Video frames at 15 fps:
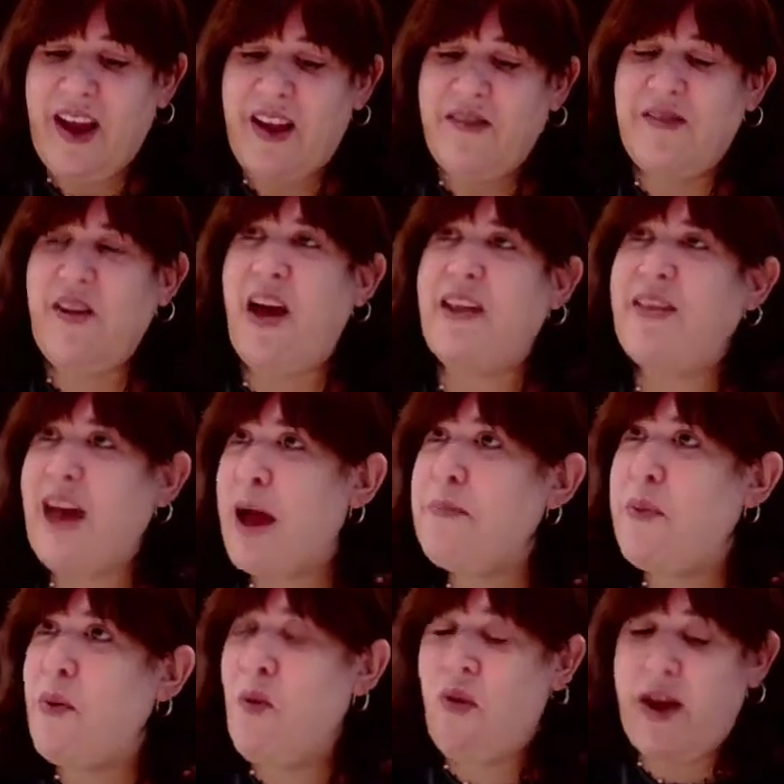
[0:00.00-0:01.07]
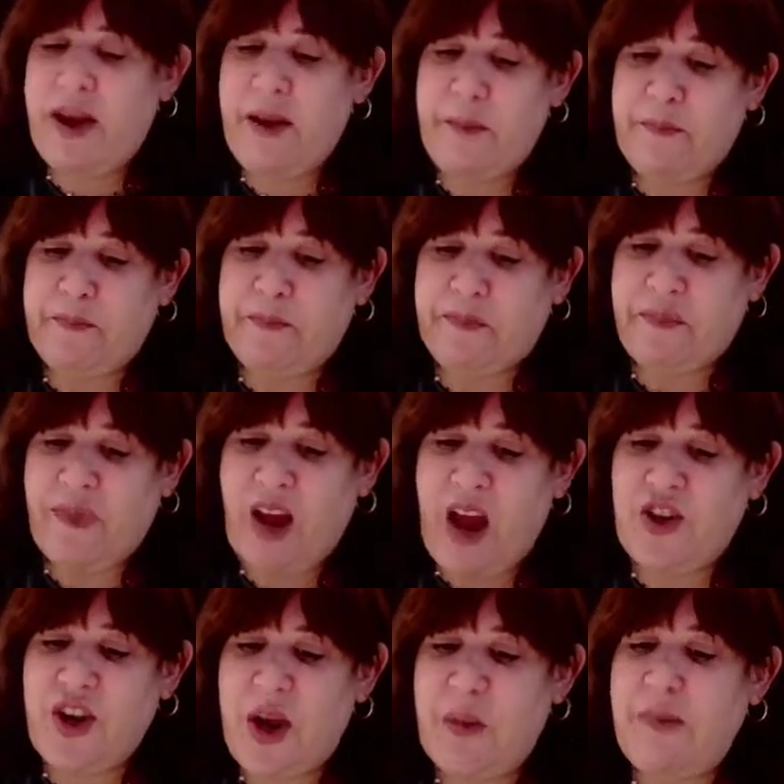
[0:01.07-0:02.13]
So at that point,
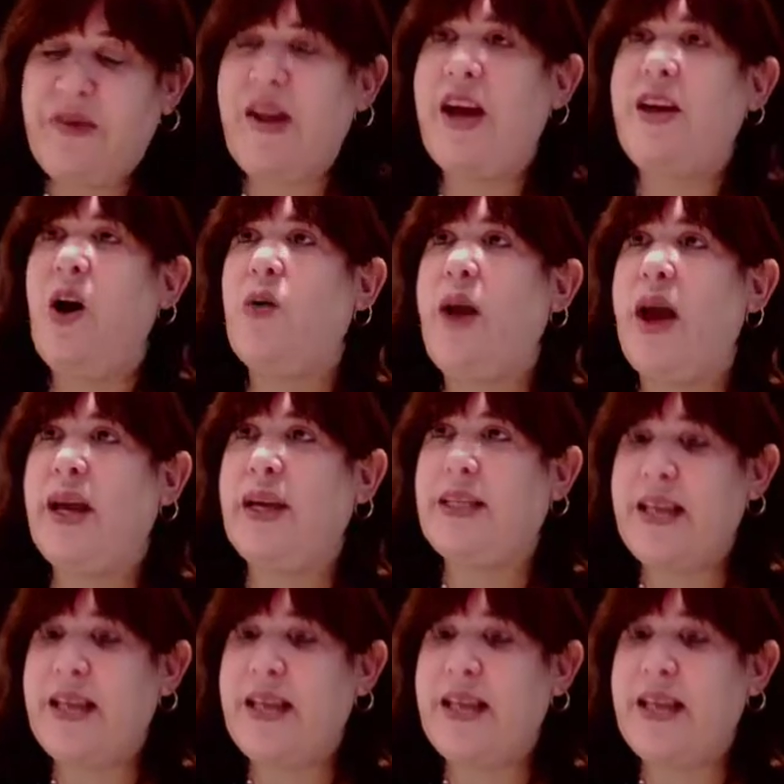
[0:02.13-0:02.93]
Hashem said, okay,